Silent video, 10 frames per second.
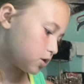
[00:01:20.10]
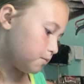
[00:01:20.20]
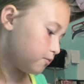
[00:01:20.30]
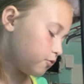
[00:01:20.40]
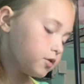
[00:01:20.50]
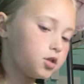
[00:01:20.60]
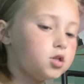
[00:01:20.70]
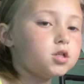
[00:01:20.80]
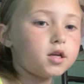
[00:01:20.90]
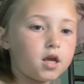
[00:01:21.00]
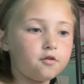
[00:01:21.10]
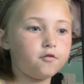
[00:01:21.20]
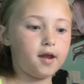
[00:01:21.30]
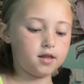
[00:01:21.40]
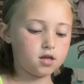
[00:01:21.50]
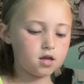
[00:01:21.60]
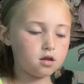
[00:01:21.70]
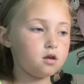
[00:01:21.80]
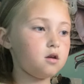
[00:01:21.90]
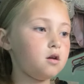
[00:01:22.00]
dimple. It's just I can't find it.
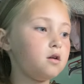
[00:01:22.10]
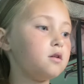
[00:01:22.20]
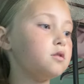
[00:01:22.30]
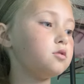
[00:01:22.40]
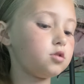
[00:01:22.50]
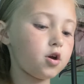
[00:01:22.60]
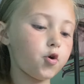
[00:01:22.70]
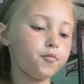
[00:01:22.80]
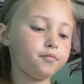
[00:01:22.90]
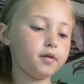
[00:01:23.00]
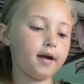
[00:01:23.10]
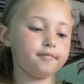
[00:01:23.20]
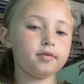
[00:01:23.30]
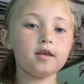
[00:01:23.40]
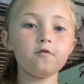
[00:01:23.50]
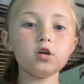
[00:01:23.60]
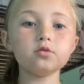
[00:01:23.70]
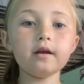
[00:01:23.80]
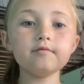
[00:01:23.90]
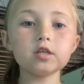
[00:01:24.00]
So yeah, first
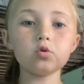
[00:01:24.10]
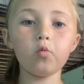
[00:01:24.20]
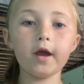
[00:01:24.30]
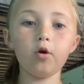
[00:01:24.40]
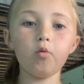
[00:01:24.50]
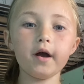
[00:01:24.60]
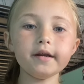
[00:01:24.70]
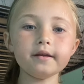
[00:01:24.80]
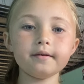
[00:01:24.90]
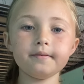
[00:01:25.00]
we have this whale one.